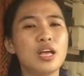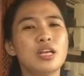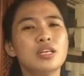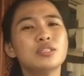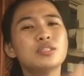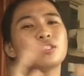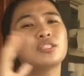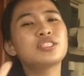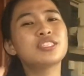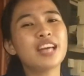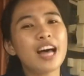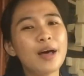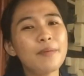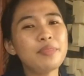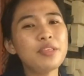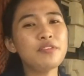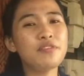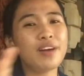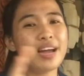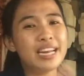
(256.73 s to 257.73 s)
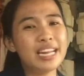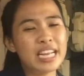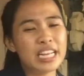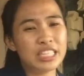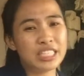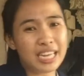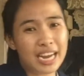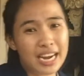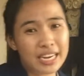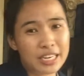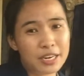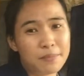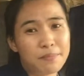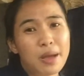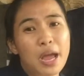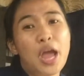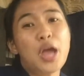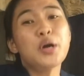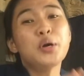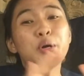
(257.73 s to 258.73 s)
Stop defining each other
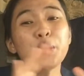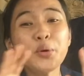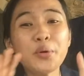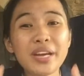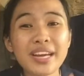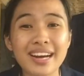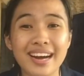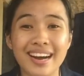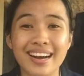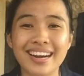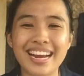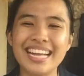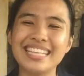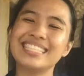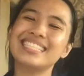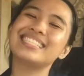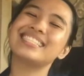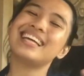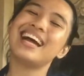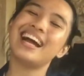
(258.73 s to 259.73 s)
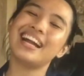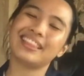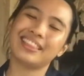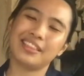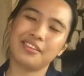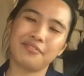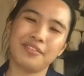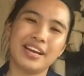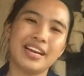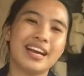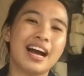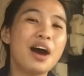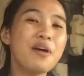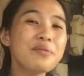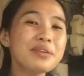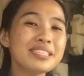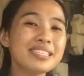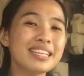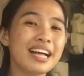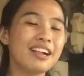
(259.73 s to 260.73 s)
by who we are and start defining
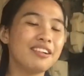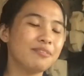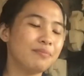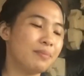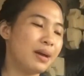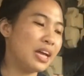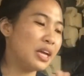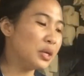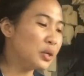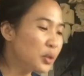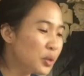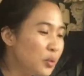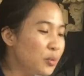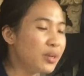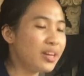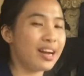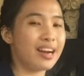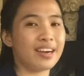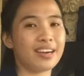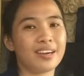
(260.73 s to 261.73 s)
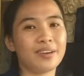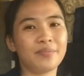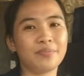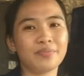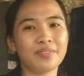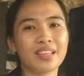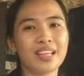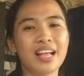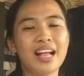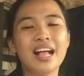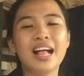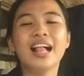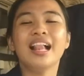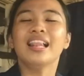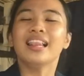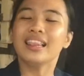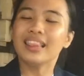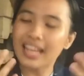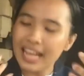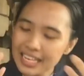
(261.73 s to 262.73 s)
ourselves by who we are.
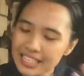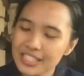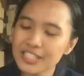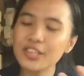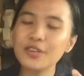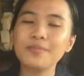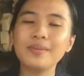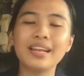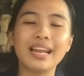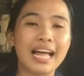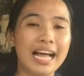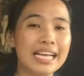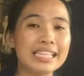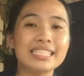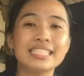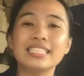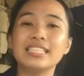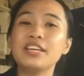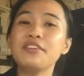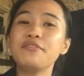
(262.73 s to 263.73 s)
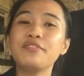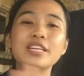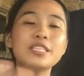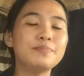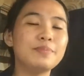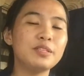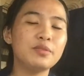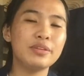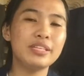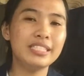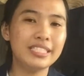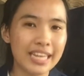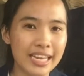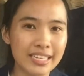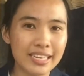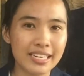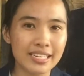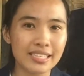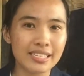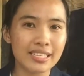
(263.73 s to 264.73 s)
Let's normalize the difference between
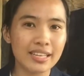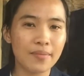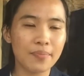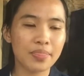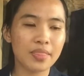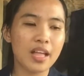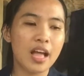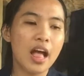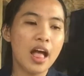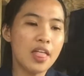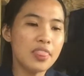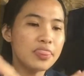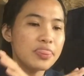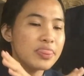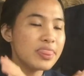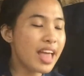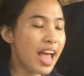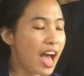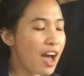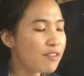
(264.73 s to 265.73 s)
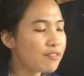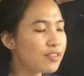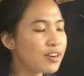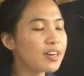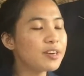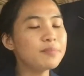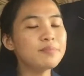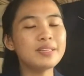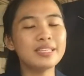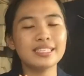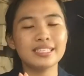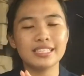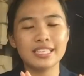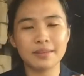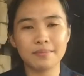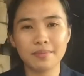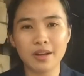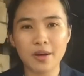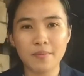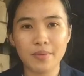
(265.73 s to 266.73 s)
genders. Never build
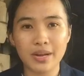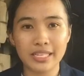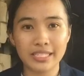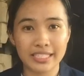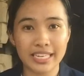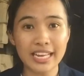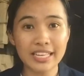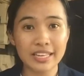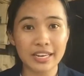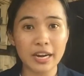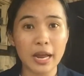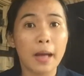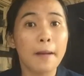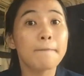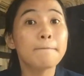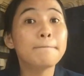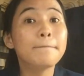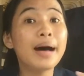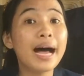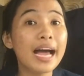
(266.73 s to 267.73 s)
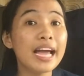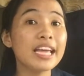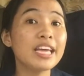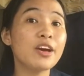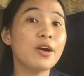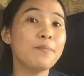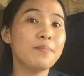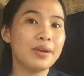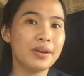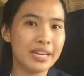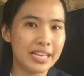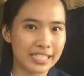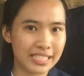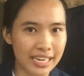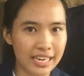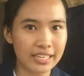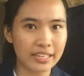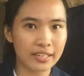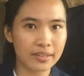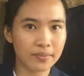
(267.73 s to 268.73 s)
stigma by gender by comparing each
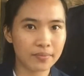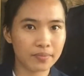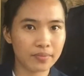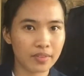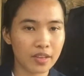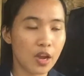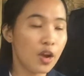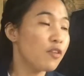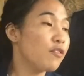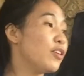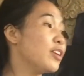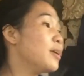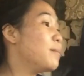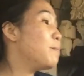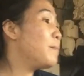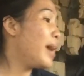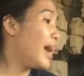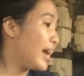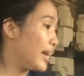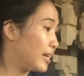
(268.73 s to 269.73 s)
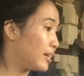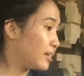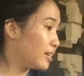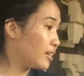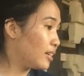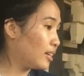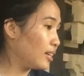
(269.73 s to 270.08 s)
other. For the men,